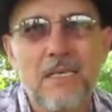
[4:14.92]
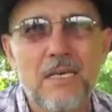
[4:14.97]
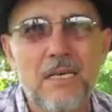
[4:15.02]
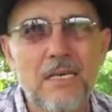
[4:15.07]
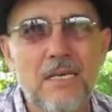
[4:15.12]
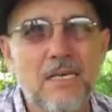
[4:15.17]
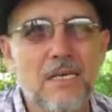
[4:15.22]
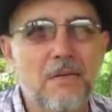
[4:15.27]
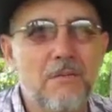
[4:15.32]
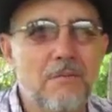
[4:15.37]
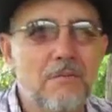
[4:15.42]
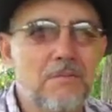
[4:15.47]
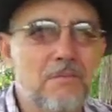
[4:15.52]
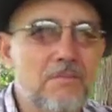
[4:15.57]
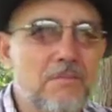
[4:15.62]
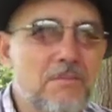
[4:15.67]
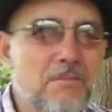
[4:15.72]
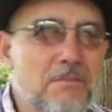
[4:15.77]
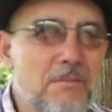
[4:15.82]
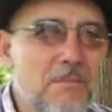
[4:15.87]
um,
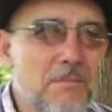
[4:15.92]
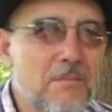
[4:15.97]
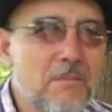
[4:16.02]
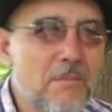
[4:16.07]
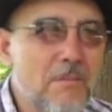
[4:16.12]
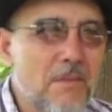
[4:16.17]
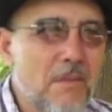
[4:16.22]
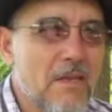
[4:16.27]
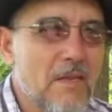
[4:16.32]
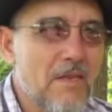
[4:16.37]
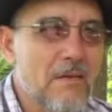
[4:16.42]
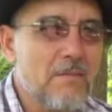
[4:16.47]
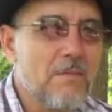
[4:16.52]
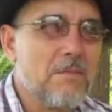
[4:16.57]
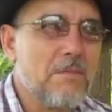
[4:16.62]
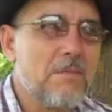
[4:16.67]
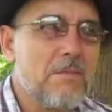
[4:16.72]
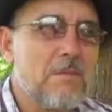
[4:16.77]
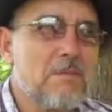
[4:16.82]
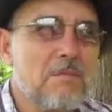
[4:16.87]

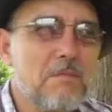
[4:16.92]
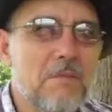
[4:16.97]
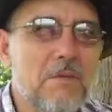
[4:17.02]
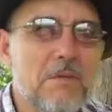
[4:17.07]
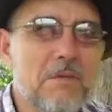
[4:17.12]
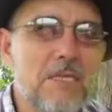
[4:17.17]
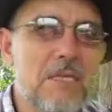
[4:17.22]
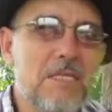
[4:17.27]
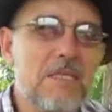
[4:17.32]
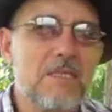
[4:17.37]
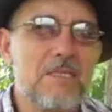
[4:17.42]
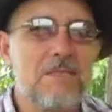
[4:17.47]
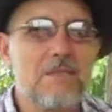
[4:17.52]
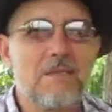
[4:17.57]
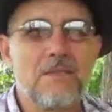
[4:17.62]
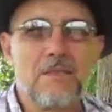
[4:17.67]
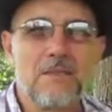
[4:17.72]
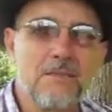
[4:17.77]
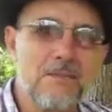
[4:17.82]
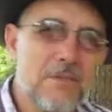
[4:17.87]

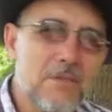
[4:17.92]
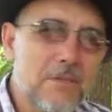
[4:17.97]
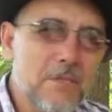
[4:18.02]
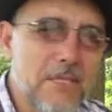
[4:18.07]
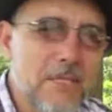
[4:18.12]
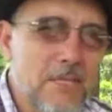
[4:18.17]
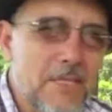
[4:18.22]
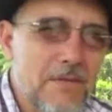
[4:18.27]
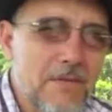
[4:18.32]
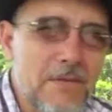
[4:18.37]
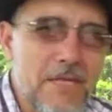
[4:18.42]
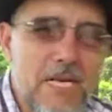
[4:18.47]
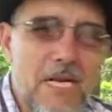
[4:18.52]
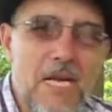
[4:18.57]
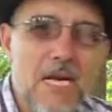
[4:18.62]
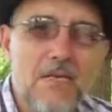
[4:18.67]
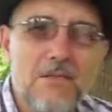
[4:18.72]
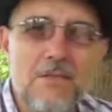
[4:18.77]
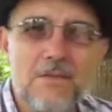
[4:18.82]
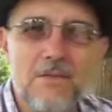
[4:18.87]
protection, protective
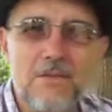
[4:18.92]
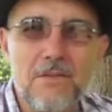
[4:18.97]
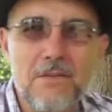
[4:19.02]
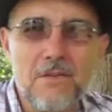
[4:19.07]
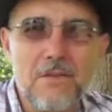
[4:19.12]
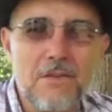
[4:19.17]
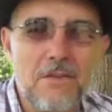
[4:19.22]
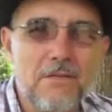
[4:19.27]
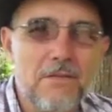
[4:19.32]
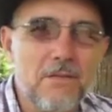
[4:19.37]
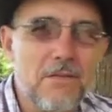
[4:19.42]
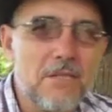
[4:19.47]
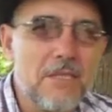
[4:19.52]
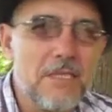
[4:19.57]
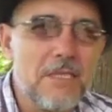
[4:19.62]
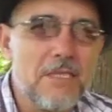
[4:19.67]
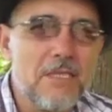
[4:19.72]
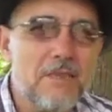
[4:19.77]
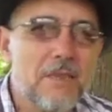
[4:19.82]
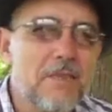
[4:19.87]
grounds for
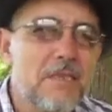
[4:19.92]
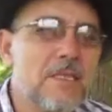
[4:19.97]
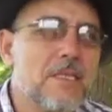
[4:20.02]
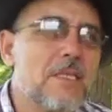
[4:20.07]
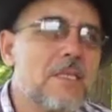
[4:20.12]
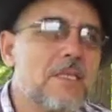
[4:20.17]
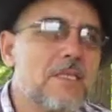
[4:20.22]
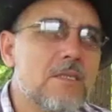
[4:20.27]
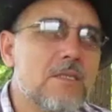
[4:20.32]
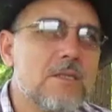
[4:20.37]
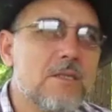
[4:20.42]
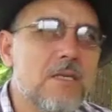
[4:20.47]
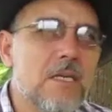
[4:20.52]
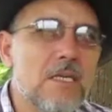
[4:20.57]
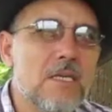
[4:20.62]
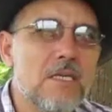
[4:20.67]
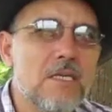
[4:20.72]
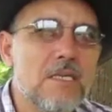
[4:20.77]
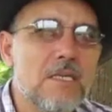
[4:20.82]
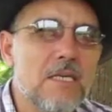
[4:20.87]
refugees. So
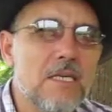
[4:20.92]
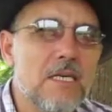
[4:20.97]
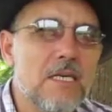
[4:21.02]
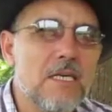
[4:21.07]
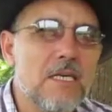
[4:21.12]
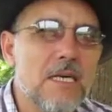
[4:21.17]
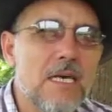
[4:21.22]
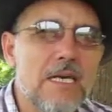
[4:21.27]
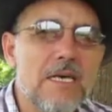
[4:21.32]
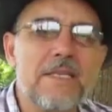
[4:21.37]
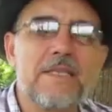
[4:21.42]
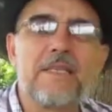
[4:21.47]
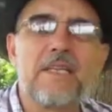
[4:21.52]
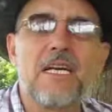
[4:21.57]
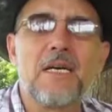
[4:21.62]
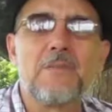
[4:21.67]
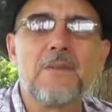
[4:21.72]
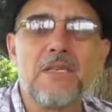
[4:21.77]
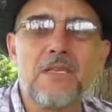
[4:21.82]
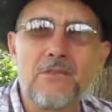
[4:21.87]
I, uh, I ended
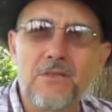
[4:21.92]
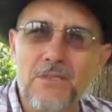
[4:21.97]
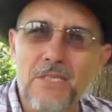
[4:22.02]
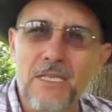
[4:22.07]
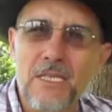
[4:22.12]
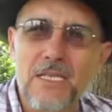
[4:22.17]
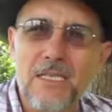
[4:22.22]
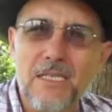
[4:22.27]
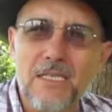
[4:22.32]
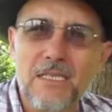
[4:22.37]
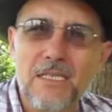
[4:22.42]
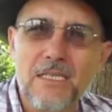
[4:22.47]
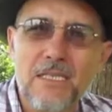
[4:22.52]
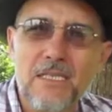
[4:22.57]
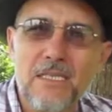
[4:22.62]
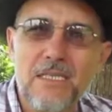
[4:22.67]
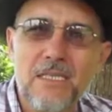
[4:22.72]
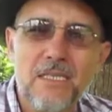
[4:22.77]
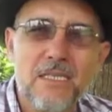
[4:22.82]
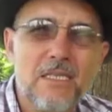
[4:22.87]
up in Australia.
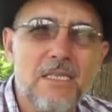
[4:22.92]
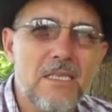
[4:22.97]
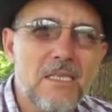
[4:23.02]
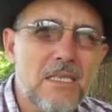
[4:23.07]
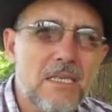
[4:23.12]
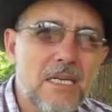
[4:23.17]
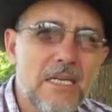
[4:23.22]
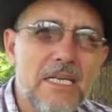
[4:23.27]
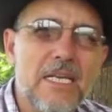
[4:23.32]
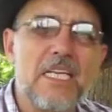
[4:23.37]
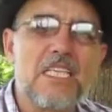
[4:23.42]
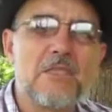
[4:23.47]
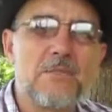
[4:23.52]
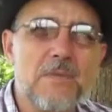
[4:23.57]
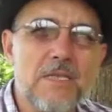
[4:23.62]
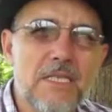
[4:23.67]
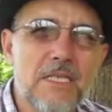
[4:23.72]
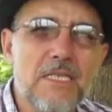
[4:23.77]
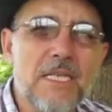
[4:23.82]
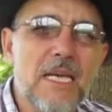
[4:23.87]
And I
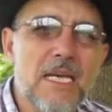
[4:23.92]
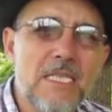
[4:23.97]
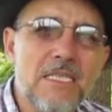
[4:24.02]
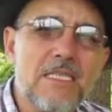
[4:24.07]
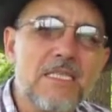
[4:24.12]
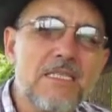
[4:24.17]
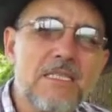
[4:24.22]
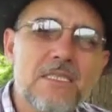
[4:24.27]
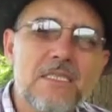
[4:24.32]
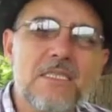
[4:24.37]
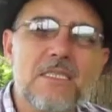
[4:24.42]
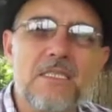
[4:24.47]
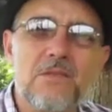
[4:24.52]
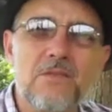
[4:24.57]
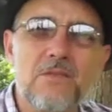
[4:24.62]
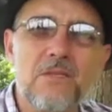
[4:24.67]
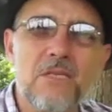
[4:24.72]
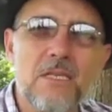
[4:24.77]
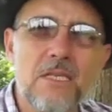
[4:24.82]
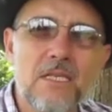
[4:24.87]
spent nine years in
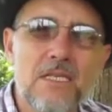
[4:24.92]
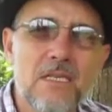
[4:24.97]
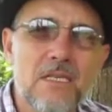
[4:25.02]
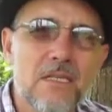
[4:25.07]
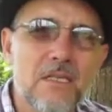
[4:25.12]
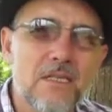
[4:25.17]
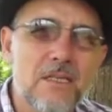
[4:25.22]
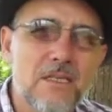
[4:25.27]
Australia